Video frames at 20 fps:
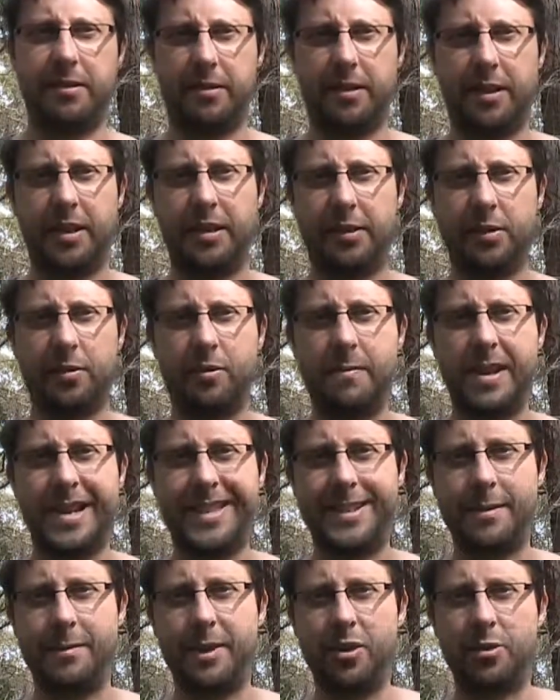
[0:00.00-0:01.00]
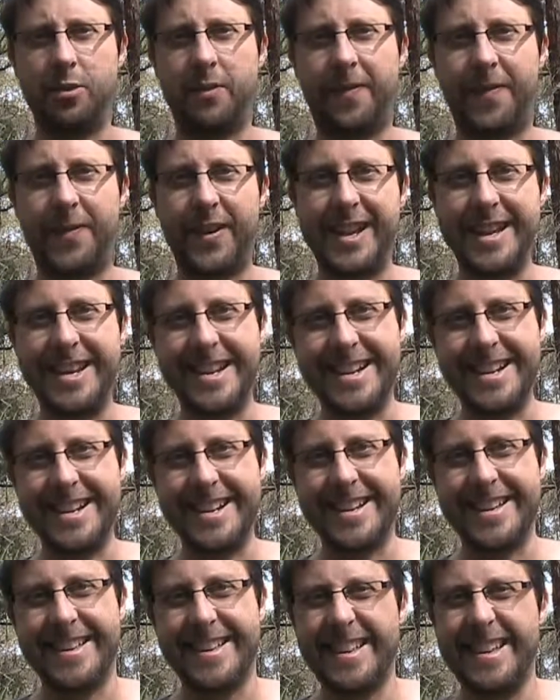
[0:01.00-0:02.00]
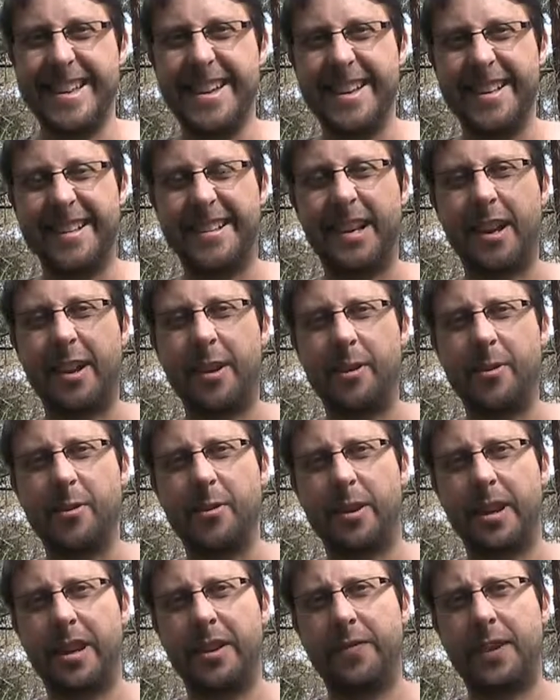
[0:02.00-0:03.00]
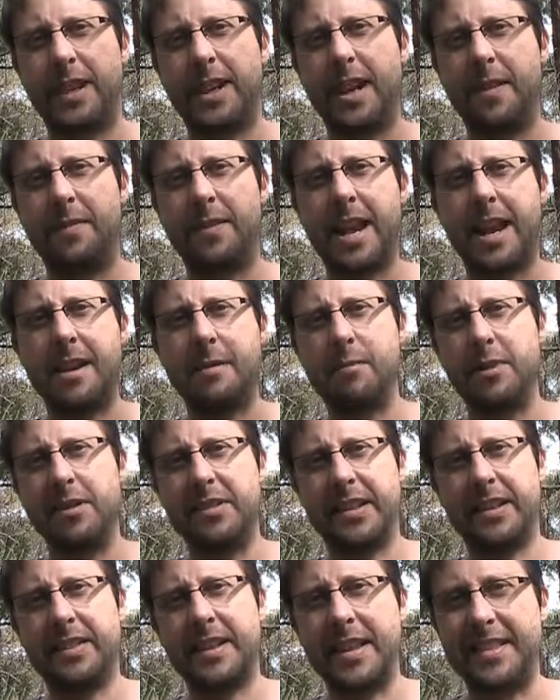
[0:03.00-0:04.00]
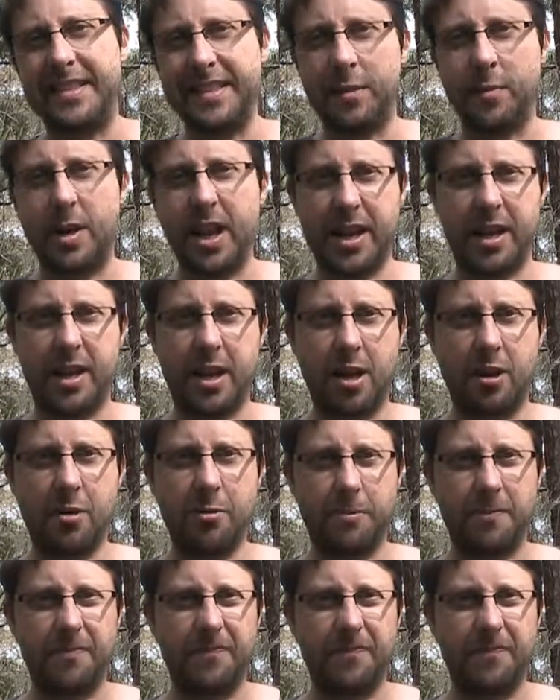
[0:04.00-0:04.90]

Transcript: It's all meant to be good fun. So if you love Latin music, that's the way to go.